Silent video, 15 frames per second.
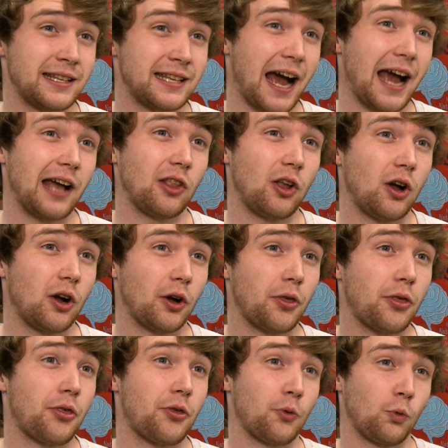a dialogue
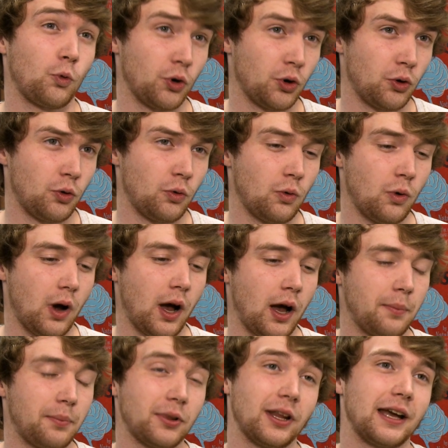through
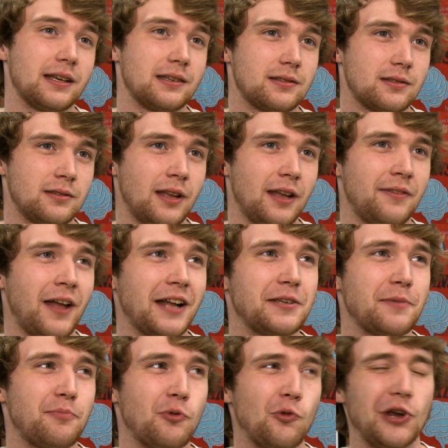plays, not
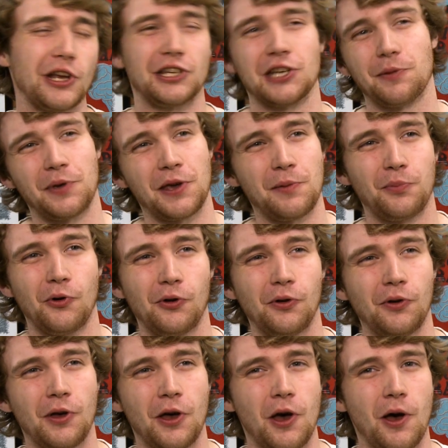to preach at people,